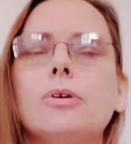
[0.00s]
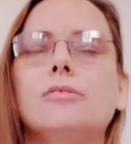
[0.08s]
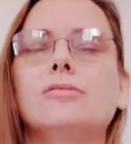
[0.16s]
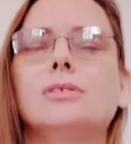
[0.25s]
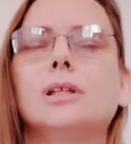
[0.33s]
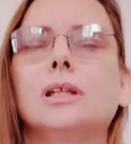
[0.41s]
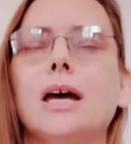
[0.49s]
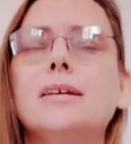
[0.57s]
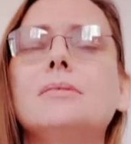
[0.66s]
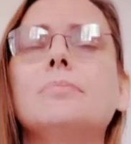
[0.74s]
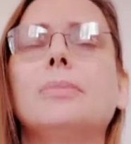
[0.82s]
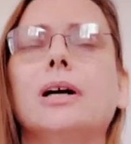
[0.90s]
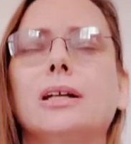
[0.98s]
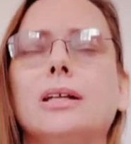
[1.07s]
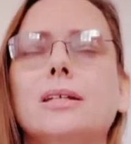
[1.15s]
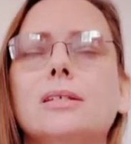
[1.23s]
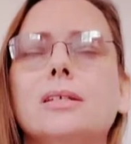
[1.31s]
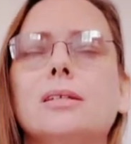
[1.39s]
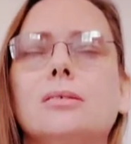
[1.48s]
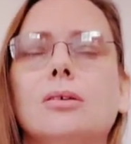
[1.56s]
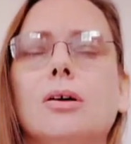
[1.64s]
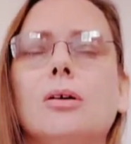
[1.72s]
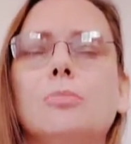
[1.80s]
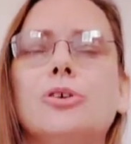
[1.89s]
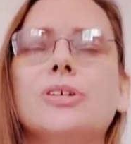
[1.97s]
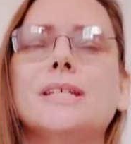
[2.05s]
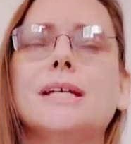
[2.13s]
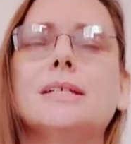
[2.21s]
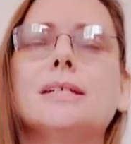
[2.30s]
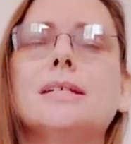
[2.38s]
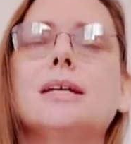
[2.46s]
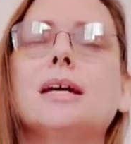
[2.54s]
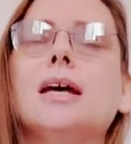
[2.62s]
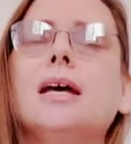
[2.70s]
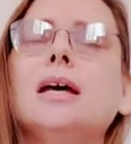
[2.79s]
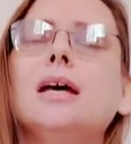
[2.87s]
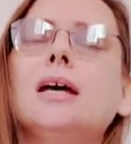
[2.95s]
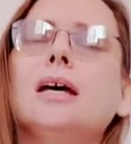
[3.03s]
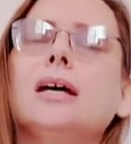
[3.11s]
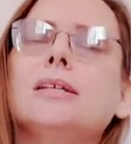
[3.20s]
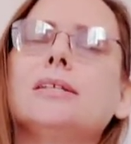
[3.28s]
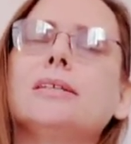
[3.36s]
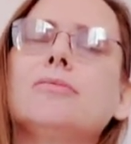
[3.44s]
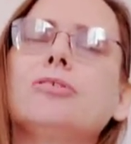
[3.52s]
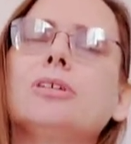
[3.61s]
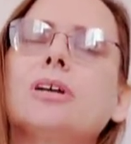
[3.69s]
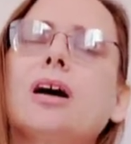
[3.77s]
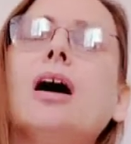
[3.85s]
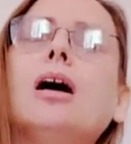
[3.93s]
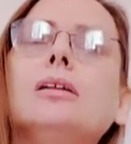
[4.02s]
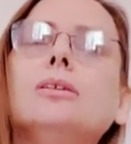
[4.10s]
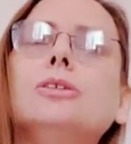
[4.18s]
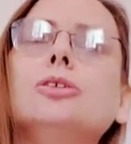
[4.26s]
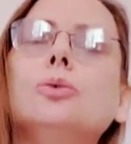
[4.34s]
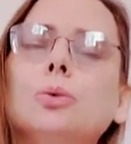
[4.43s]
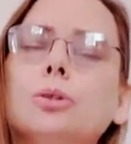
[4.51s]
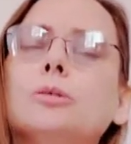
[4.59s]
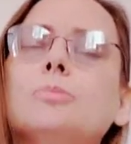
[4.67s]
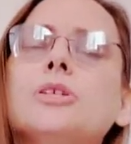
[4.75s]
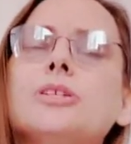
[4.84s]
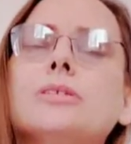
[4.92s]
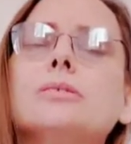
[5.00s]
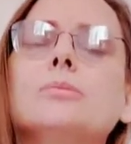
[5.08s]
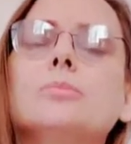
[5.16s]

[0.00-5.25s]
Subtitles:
of light bodies. They're all presenting as different color orbs.